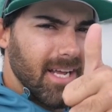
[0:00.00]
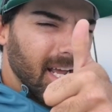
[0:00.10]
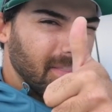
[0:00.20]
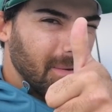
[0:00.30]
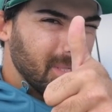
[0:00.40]

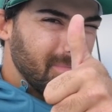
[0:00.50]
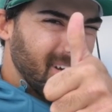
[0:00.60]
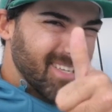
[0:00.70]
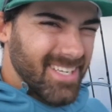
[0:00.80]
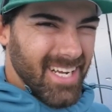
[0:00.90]
hit thumbs up
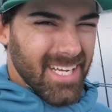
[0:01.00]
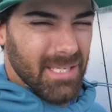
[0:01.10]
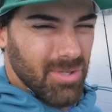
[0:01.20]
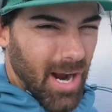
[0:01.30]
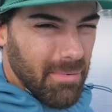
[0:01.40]
button,
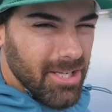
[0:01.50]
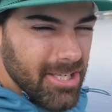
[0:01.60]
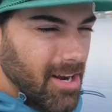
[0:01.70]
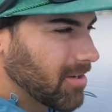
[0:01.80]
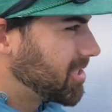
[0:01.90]
subscribe to the channel,